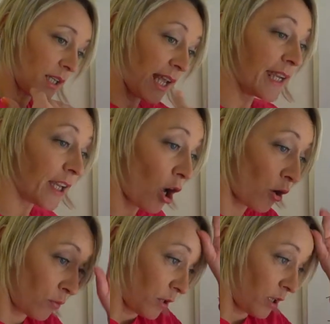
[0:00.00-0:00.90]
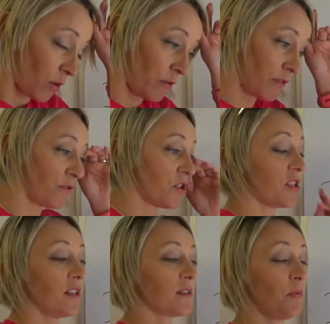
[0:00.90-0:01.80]
let it go. You know, even if you just
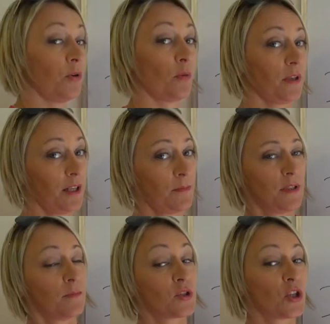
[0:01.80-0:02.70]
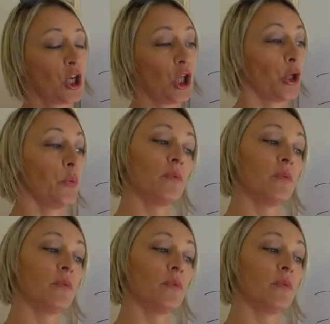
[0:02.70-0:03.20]
need to not nip to the loo